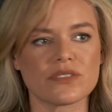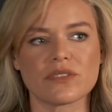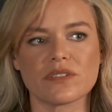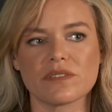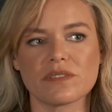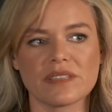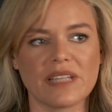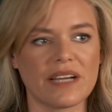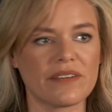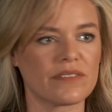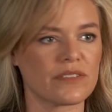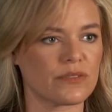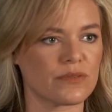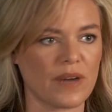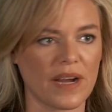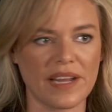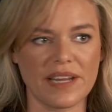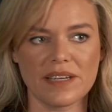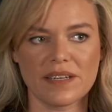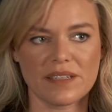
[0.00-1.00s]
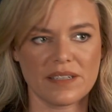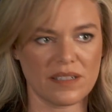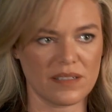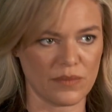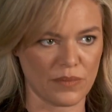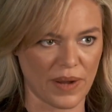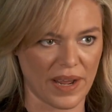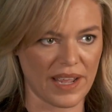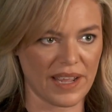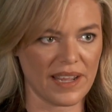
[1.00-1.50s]
sort of left-right
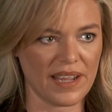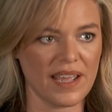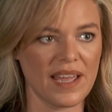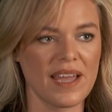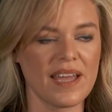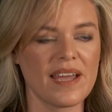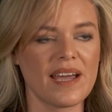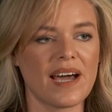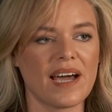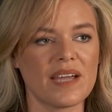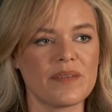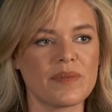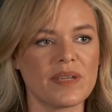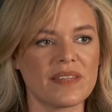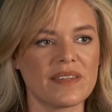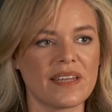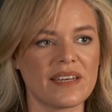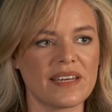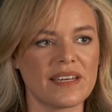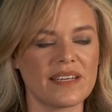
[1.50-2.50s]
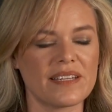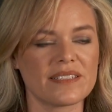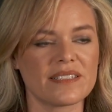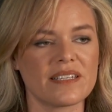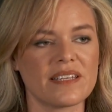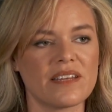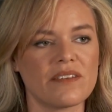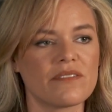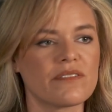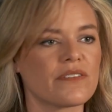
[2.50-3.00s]
way. I mean that it is
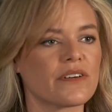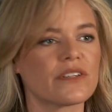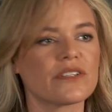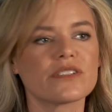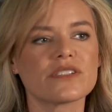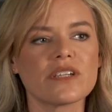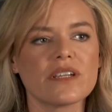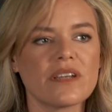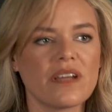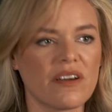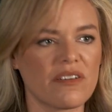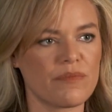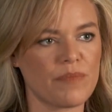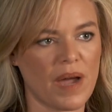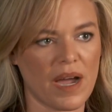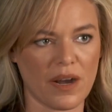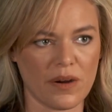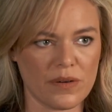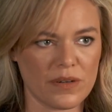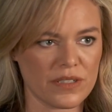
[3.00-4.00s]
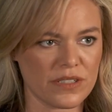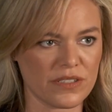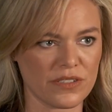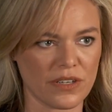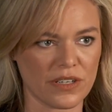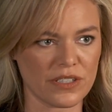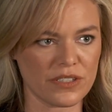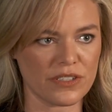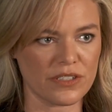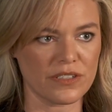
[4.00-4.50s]
an inversion of power
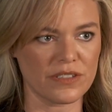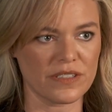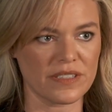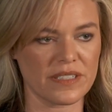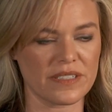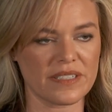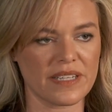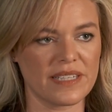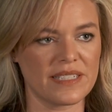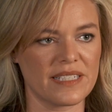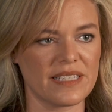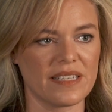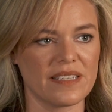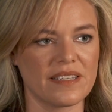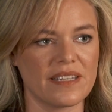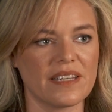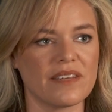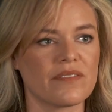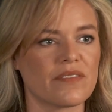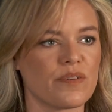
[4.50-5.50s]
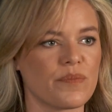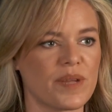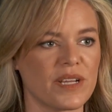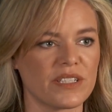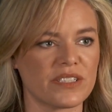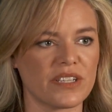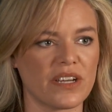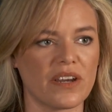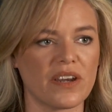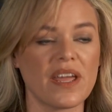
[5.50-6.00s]
structures, this idea that
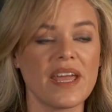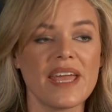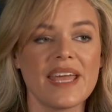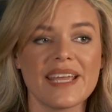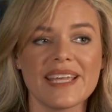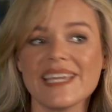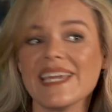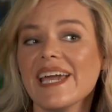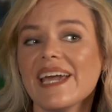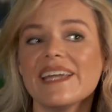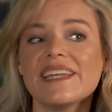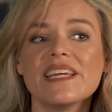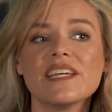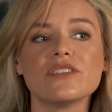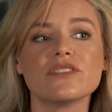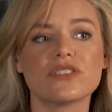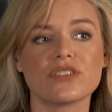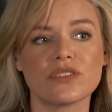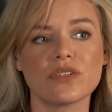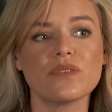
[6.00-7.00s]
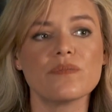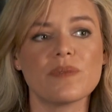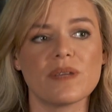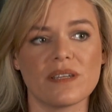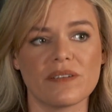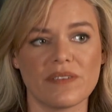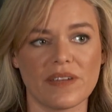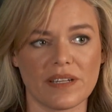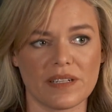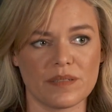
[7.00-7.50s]
information can and should be
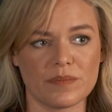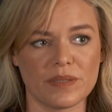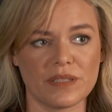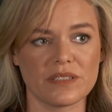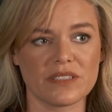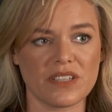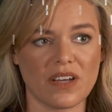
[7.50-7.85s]
available